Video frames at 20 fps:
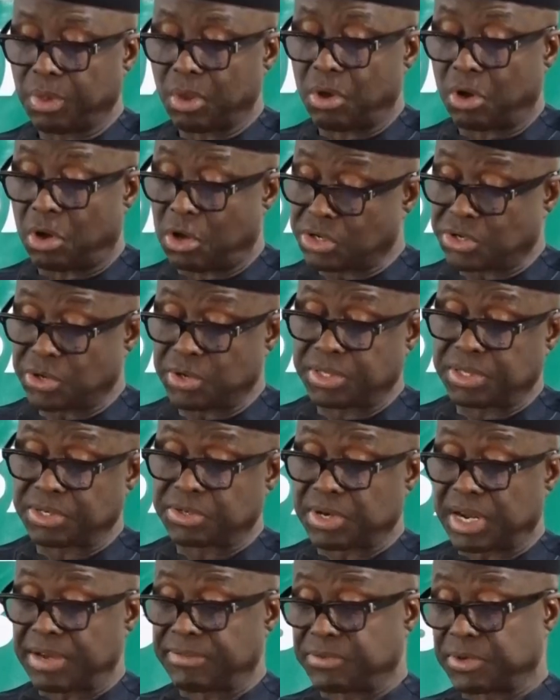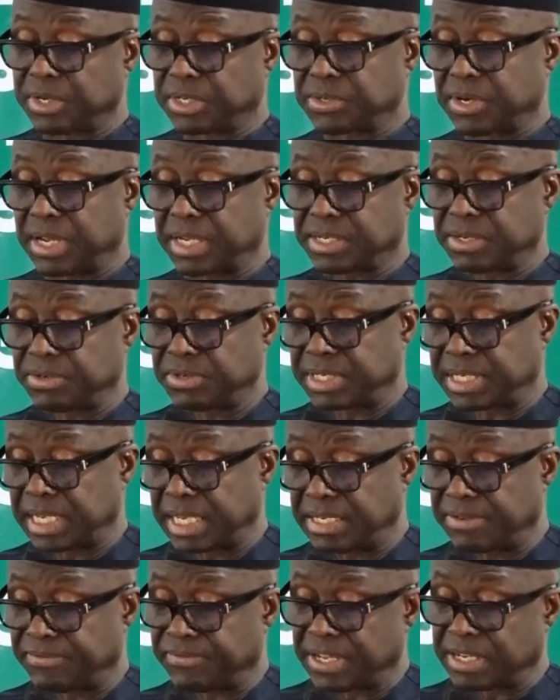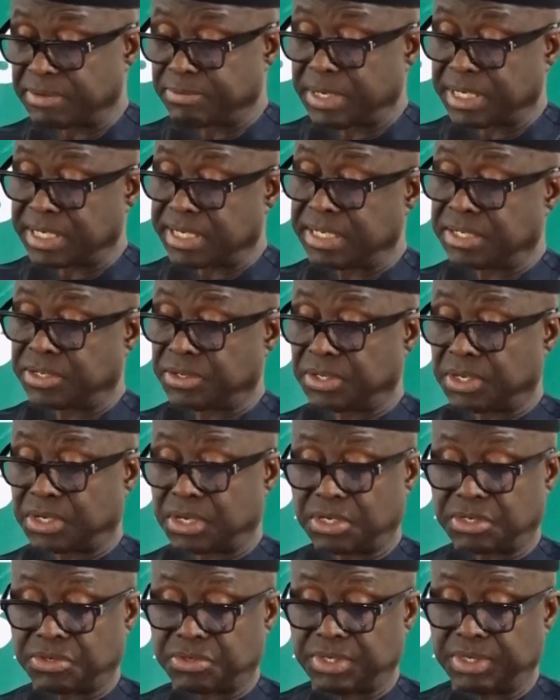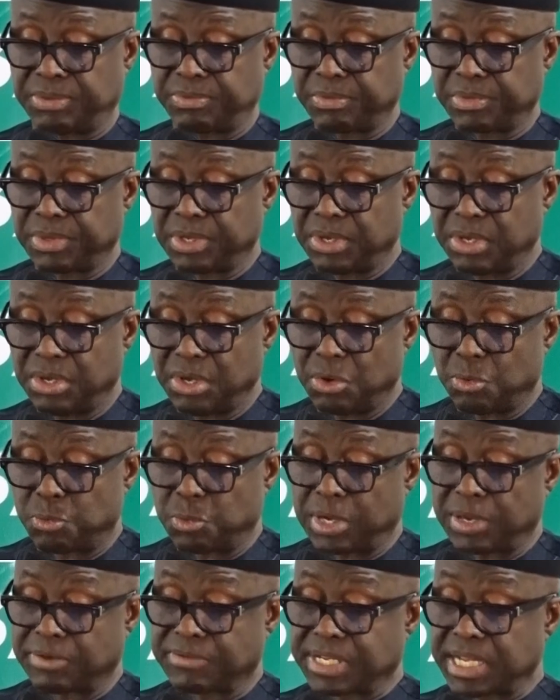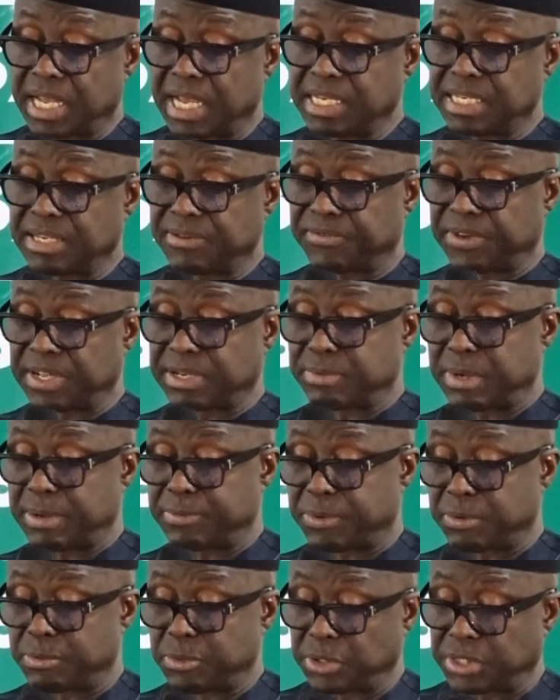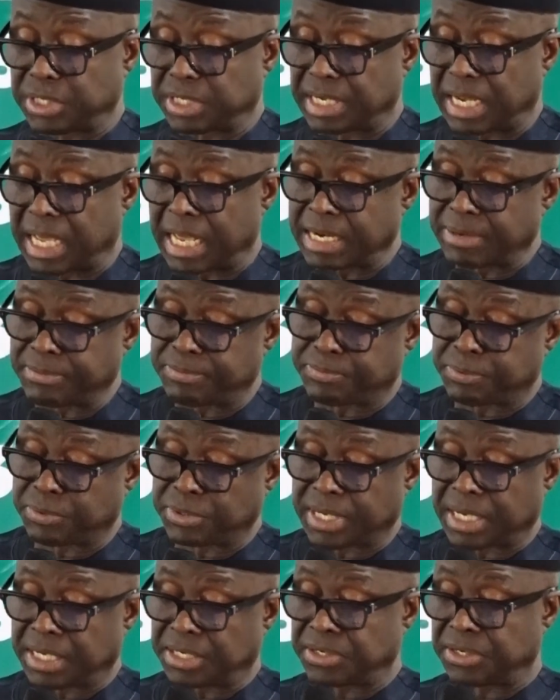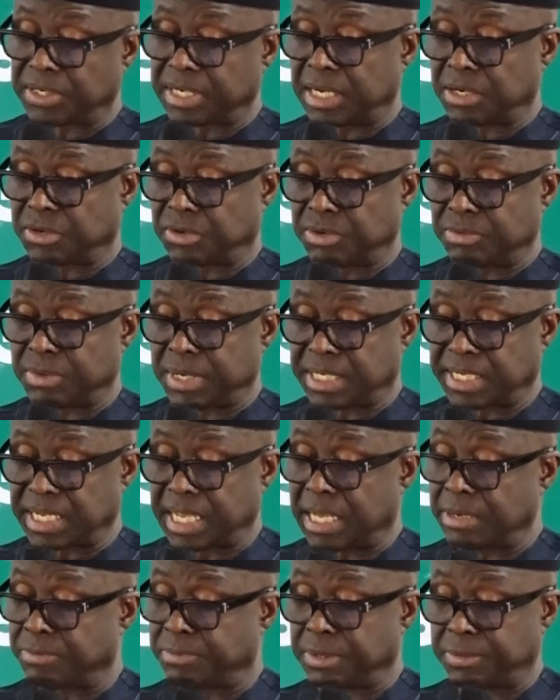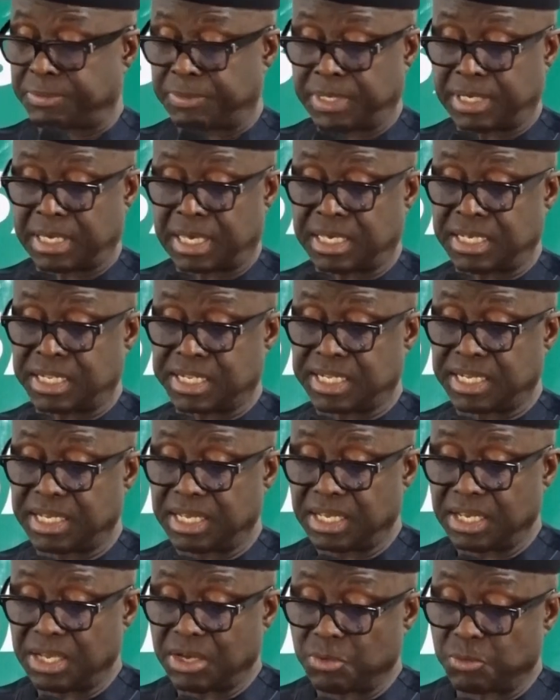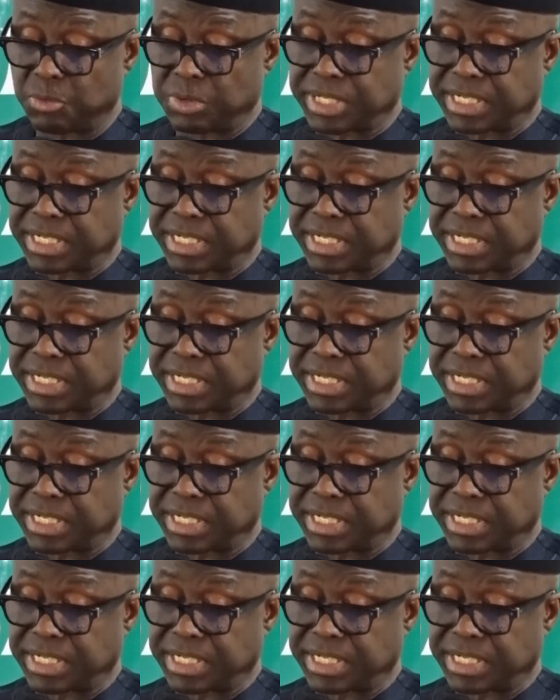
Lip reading: Also, in the drive to attract and retain investments into the country, we have signed investment promotion and protection agreements, IPPAs, with